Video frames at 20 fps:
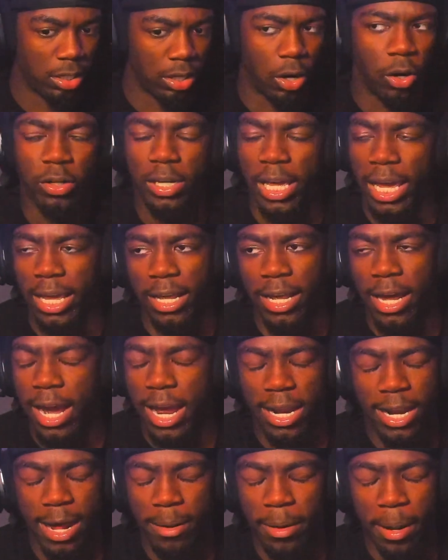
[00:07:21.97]
Okay, all
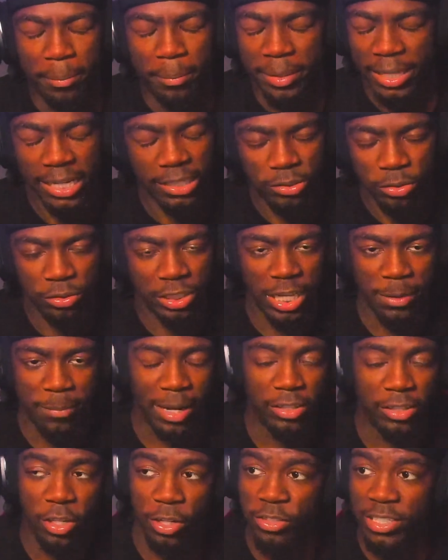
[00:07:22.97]
right. I, am thinking too deep. I
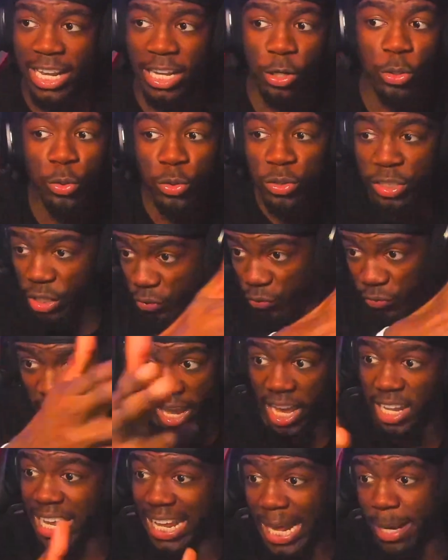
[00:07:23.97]
thought he was like Uzi
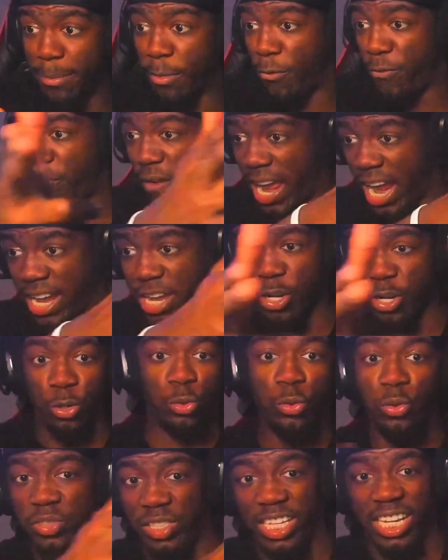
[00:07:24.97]
fan. Like I'm a fan of
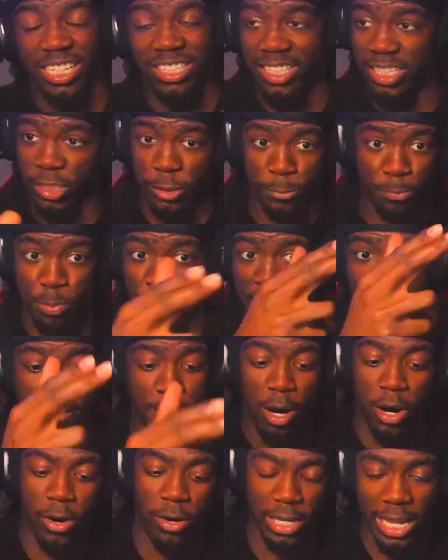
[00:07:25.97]
Uzi and just spray them
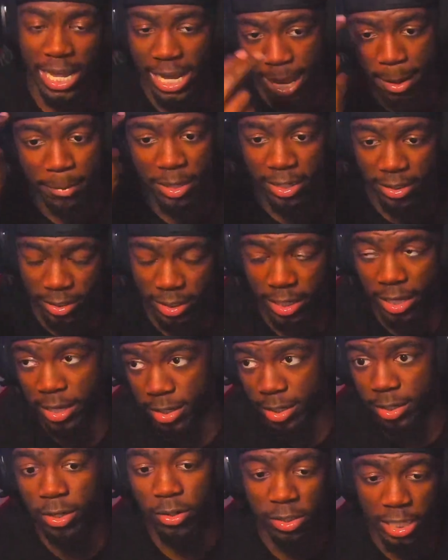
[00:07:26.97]
all. Like I mean,
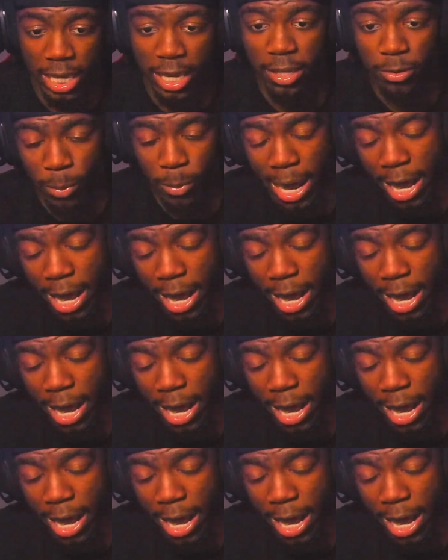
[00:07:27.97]
yeah. Okay. Wow.